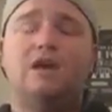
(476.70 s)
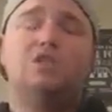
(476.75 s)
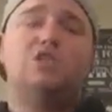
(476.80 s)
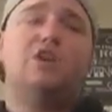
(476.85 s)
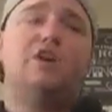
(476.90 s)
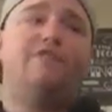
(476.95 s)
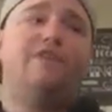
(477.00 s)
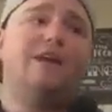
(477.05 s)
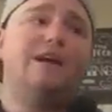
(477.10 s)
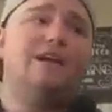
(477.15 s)

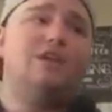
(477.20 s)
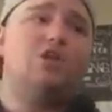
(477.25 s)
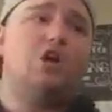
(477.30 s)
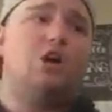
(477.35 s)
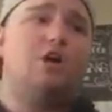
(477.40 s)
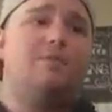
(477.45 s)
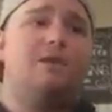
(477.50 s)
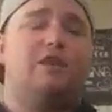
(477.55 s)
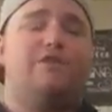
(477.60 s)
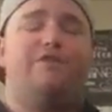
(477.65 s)
So if you're going to
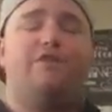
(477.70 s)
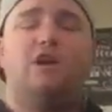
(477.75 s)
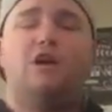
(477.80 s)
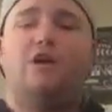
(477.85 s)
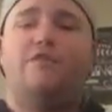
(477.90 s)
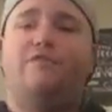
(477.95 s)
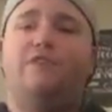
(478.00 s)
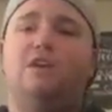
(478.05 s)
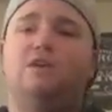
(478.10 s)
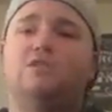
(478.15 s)
talk about the
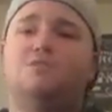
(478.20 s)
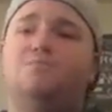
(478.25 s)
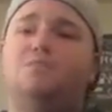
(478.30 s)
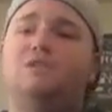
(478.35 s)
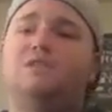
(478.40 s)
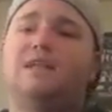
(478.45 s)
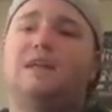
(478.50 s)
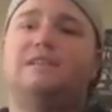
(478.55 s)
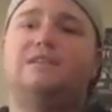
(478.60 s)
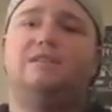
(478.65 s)
Philadelphia Eagles,
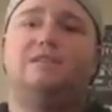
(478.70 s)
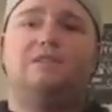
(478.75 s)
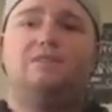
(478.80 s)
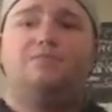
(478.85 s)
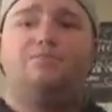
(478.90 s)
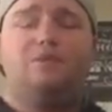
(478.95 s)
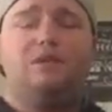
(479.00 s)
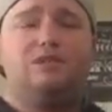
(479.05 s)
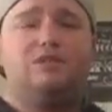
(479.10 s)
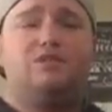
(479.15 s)
please,
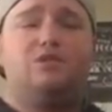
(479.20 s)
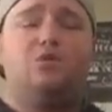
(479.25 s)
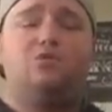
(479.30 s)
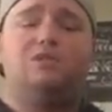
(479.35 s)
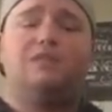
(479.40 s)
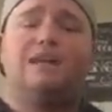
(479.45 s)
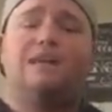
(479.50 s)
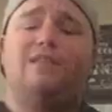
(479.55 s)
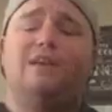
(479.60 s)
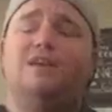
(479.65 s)
not, please
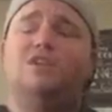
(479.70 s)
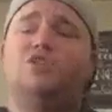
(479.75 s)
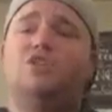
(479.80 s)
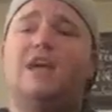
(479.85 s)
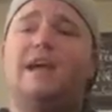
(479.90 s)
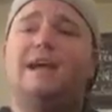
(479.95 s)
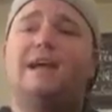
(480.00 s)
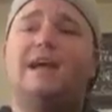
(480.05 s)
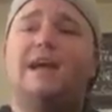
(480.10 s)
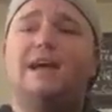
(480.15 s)
don't sound like a
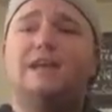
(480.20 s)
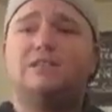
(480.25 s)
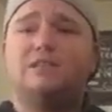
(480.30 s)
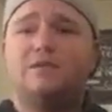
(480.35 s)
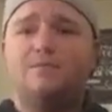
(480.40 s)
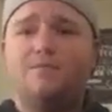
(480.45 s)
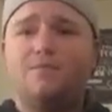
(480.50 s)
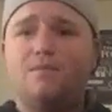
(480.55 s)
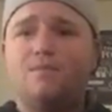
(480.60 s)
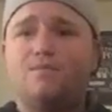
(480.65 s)
jackass.
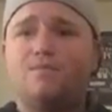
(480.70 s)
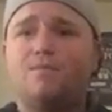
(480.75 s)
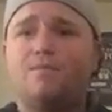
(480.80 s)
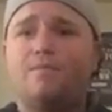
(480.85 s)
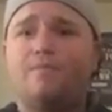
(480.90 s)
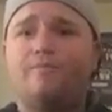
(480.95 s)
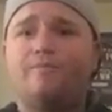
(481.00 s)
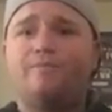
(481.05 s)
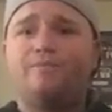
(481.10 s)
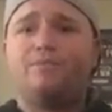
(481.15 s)

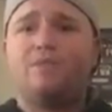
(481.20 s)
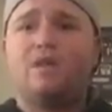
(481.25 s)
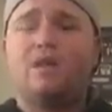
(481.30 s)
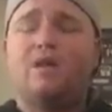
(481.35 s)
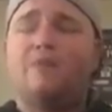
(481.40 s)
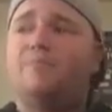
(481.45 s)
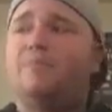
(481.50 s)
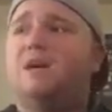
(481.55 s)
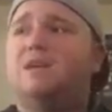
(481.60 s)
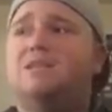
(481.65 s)

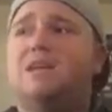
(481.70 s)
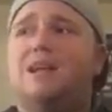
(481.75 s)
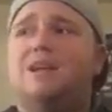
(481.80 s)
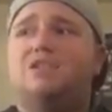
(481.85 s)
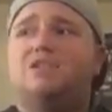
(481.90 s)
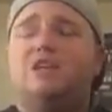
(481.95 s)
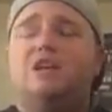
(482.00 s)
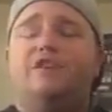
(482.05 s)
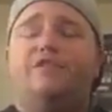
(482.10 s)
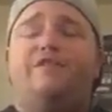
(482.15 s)
Because
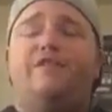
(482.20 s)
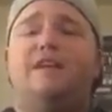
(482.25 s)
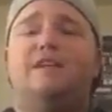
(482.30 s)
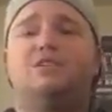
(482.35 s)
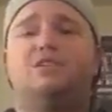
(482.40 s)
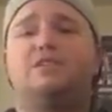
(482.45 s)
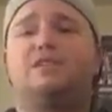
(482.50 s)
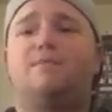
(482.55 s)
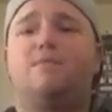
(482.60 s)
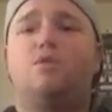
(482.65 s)
honestly, your
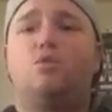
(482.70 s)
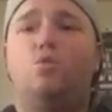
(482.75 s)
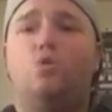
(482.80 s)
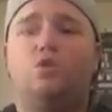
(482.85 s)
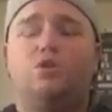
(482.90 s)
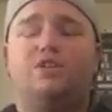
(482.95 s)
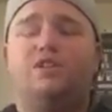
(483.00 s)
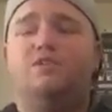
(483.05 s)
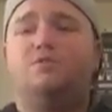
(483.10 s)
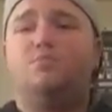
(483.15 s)
fans are some of the
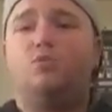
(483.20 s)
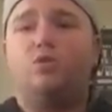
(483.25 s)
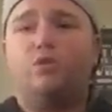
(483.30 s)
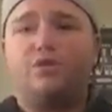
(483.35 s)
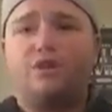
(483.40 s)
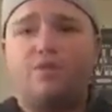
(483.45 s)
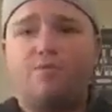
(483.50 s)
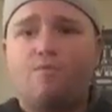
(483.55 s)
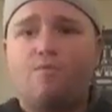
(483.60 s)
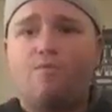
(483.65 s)
worst in
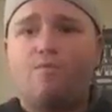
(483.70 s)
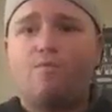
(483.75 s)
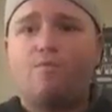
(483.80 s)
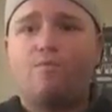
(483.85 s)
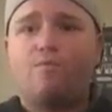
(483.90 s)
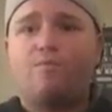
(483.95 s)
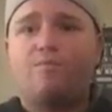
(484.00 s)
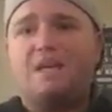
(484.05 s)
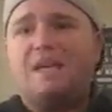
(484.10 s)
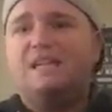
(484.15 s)
sports.
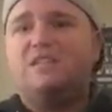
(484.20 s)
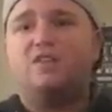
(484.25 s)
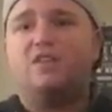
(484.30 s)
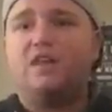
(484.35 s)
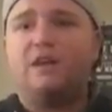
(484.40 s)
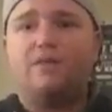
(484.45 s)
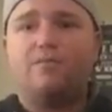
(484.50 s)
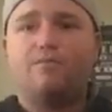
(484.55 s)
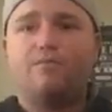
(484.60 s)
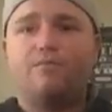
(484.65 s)

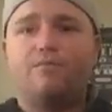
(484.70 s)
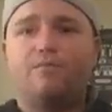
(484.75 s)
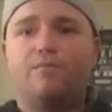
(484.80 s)
Easily.